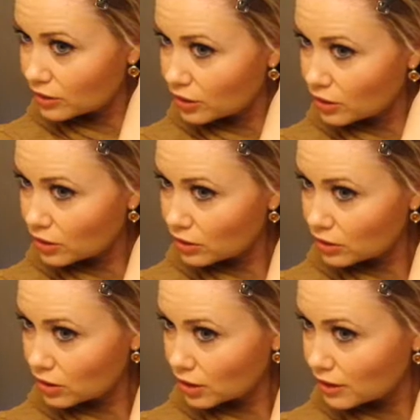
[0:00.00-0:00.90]
the
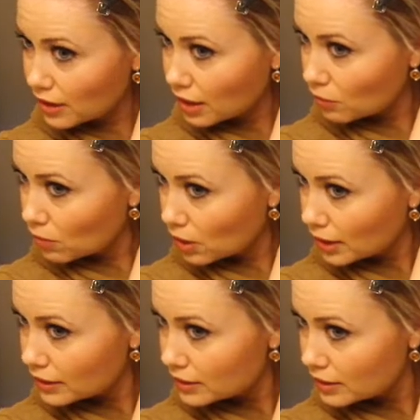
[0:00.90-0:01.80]
curled look that I
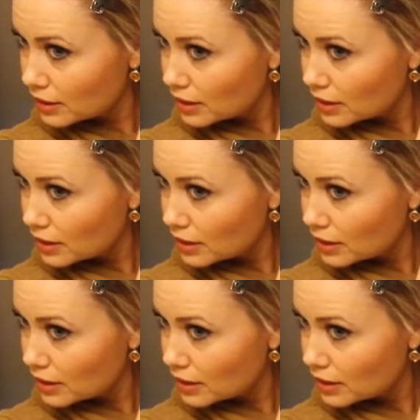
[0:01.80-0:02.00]
want.